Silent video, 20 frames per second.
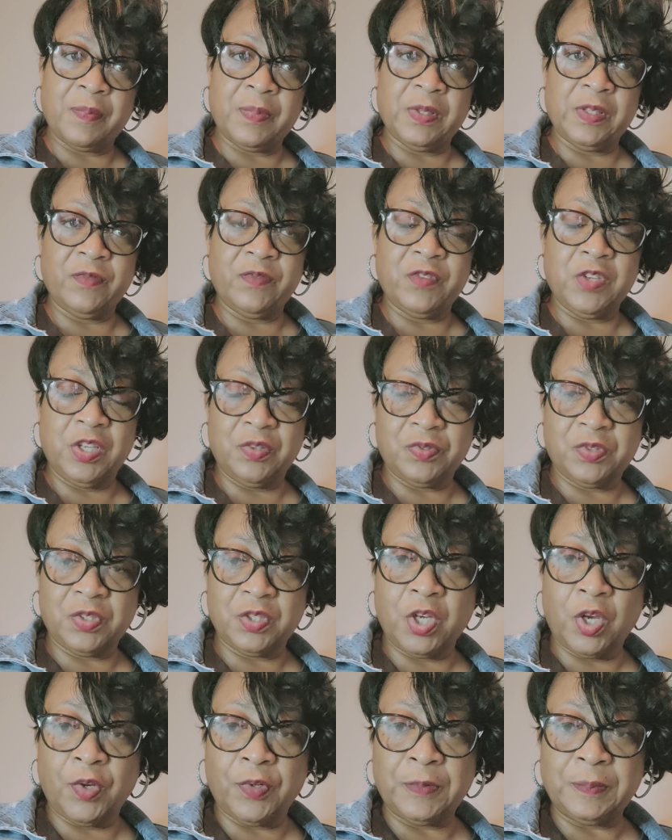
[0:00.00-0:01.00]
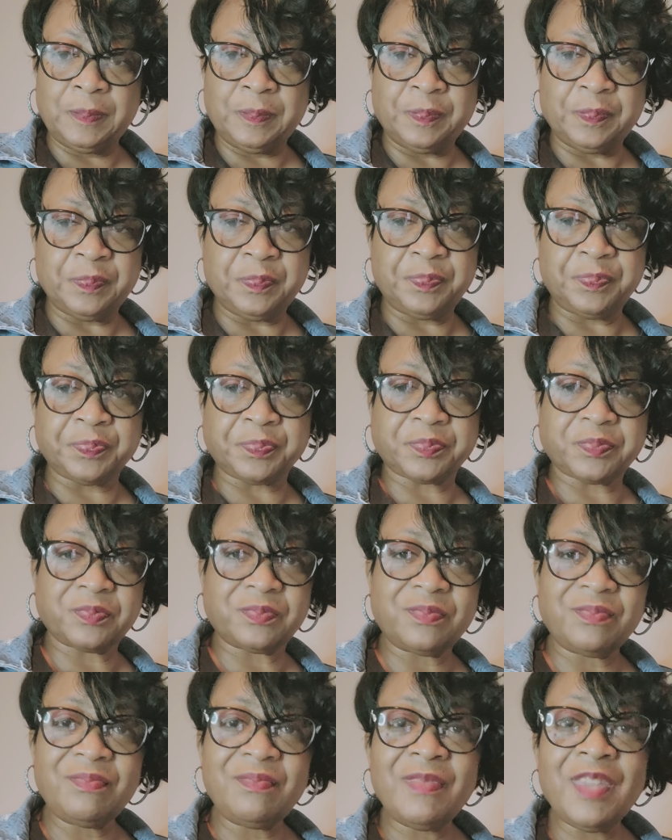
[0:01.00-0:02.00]
of years ago,
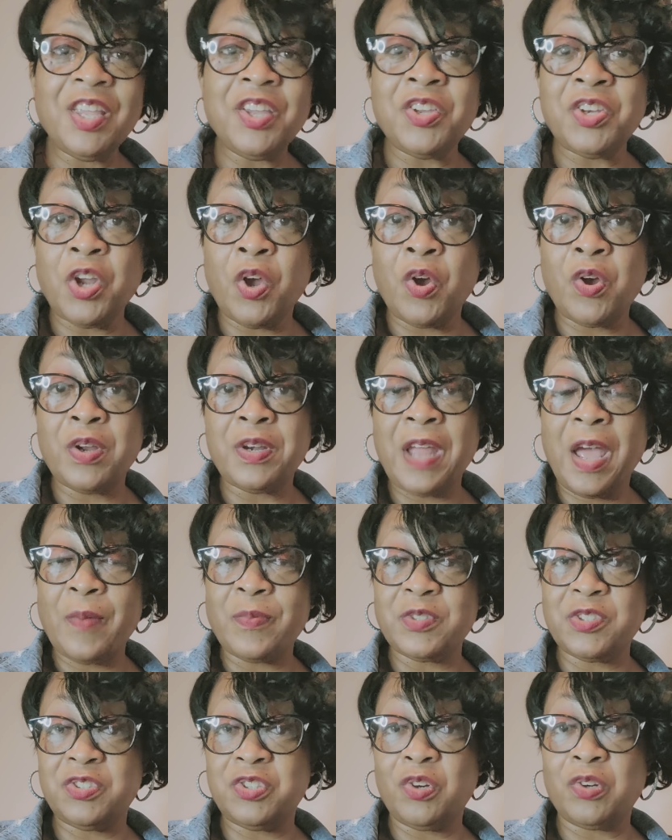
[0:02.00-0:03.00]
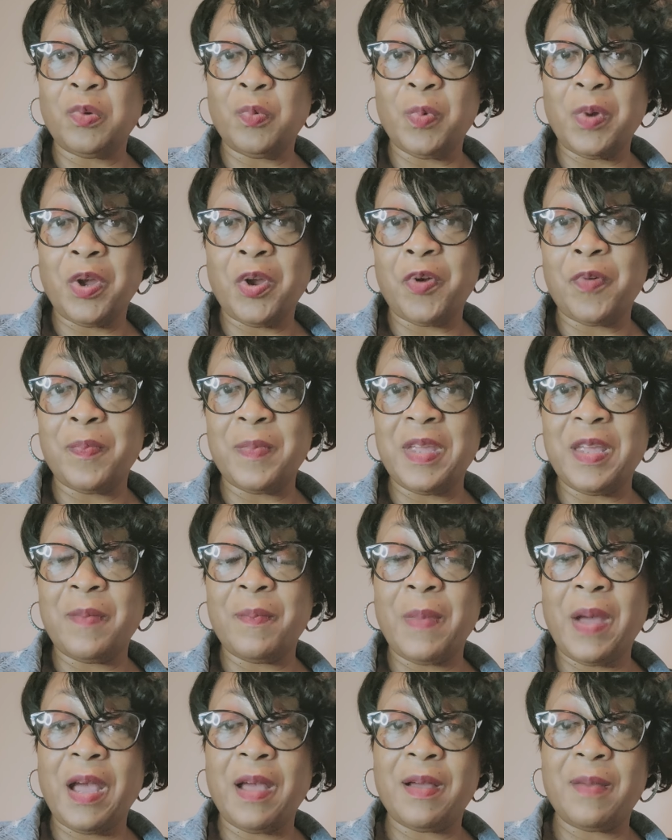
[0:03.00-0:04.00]
and I was joking with her, me and
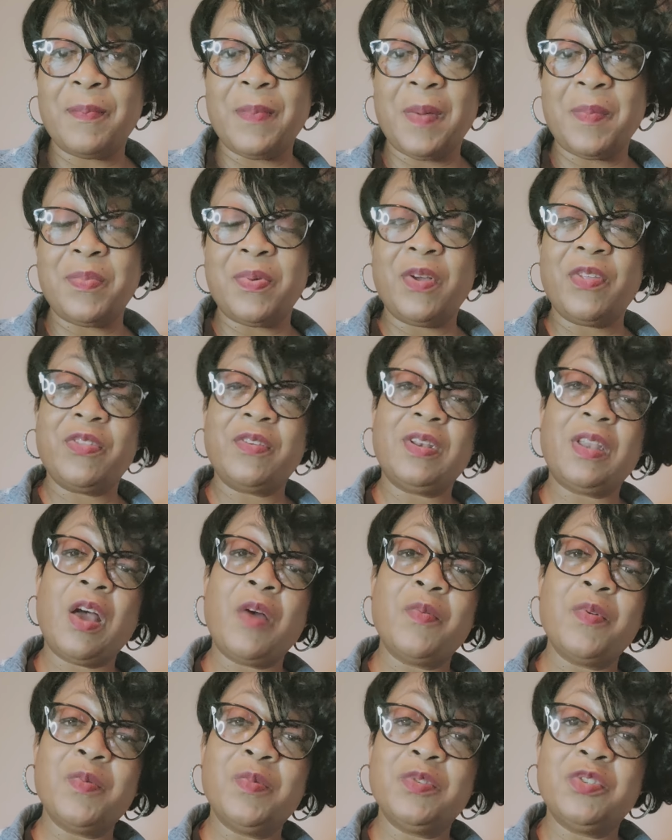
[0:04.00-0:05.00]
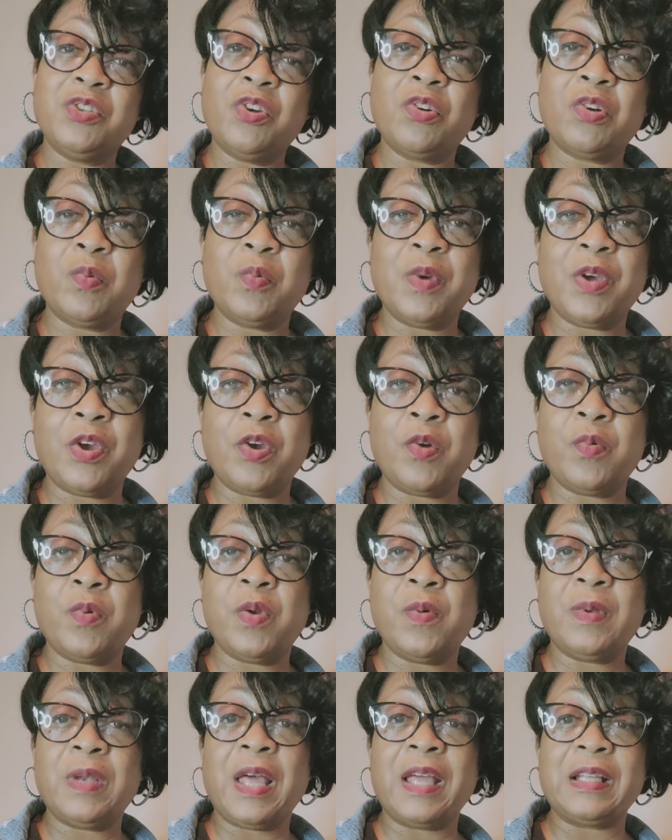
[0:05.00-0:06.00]
my brother-in-law, we were joking with her, and we
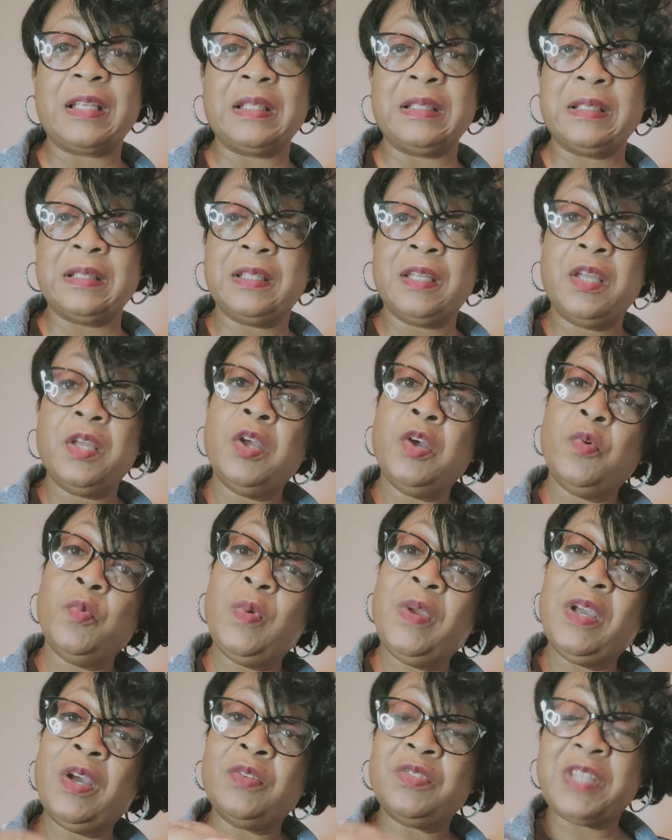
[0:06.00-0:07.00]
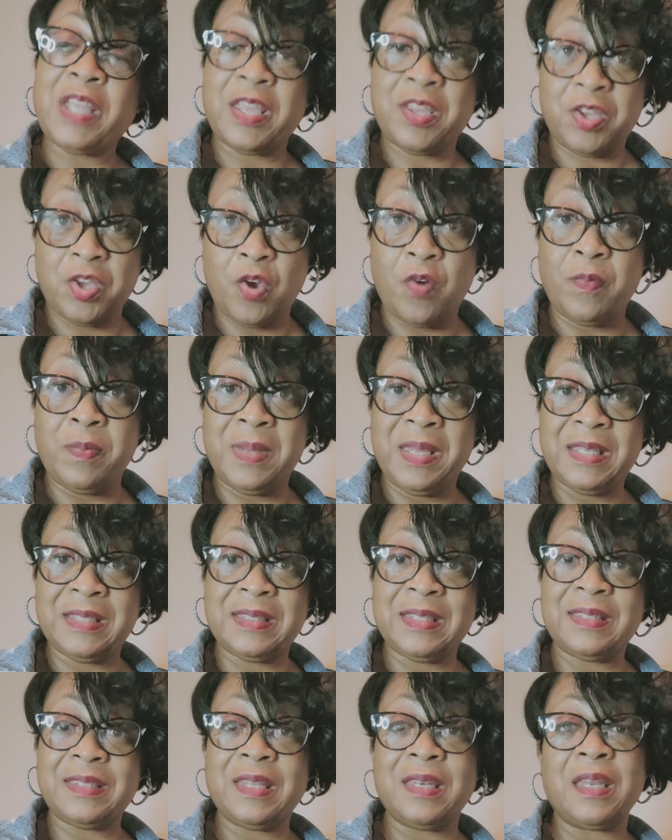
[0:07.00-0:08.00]
were like, look, we're going to take your
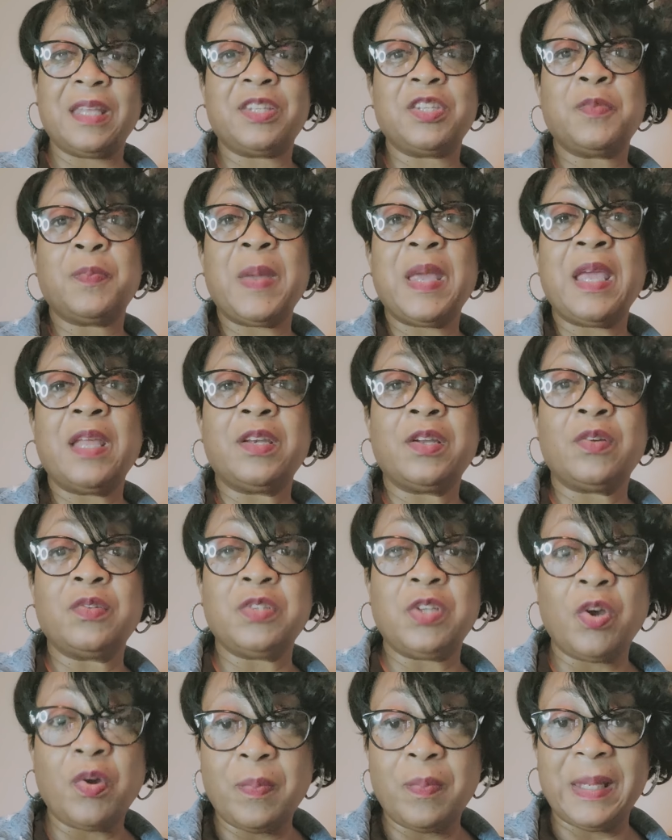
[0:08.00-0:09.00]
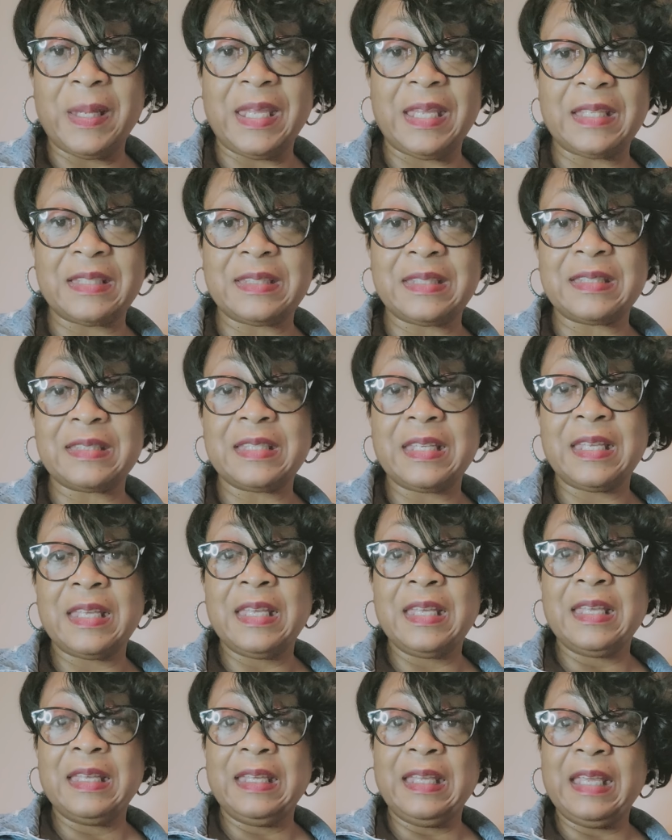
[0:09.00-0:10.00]
business and expand on your business
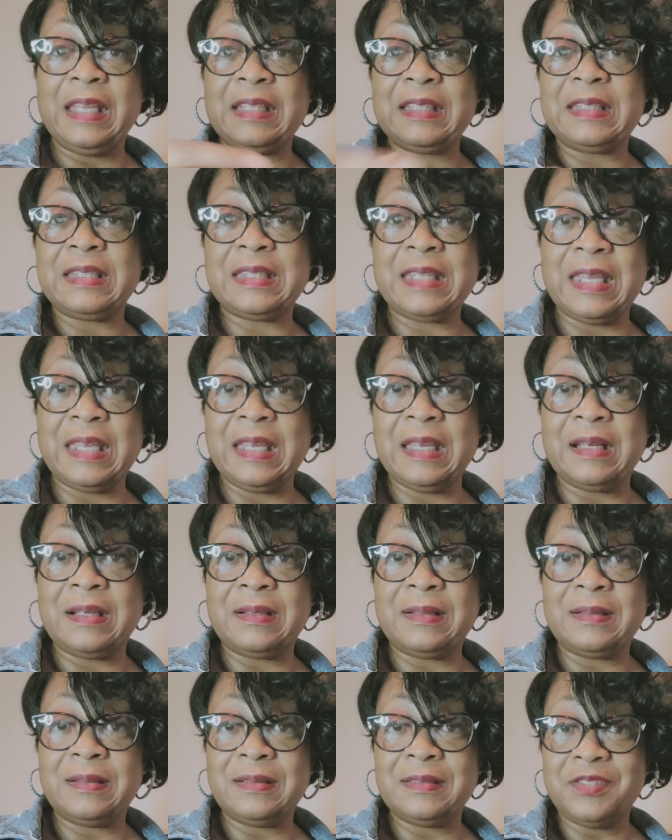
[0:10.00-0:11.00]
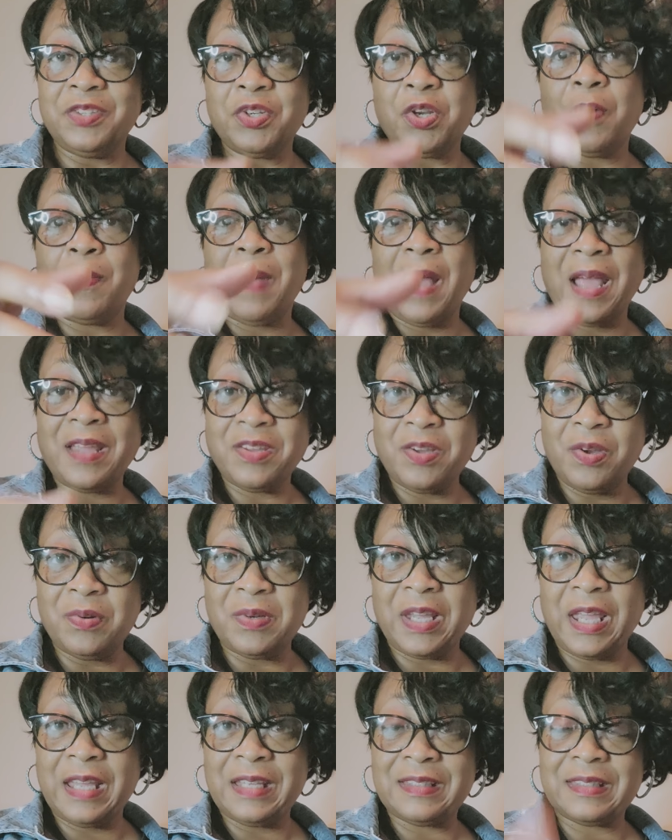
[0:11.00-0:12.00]
and sell, buy your
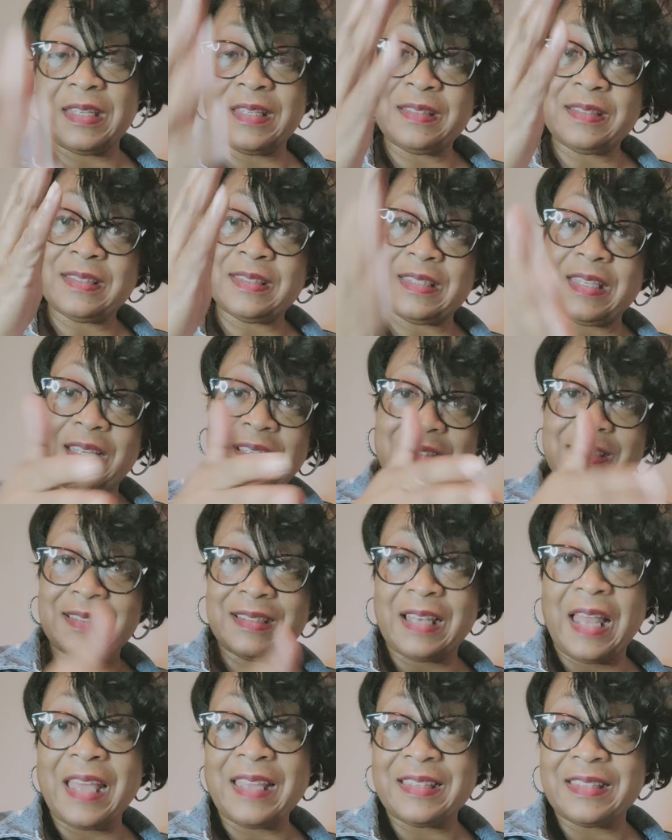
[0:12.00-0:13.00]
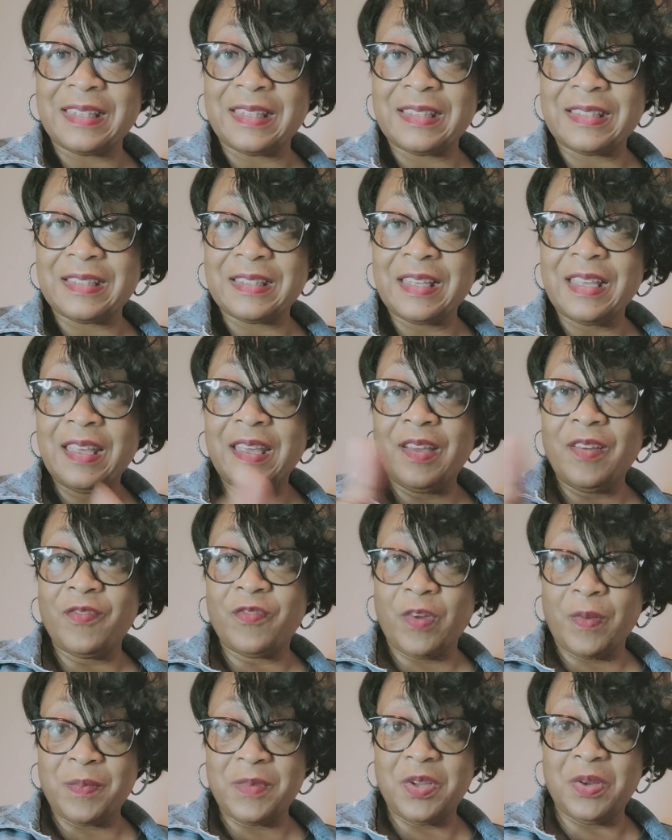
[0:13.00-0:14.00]
cakes and sell slices
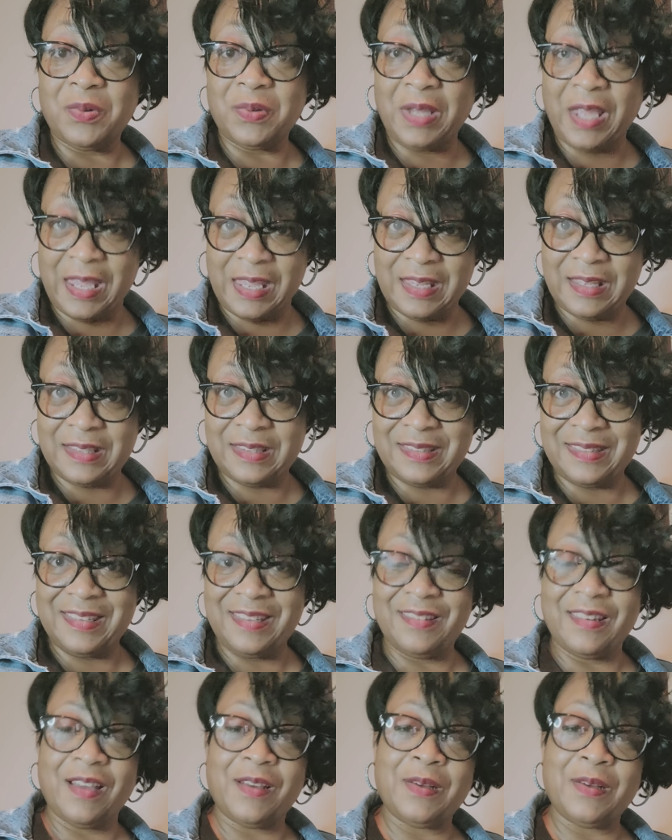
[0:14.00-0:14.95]
from your cakes. No.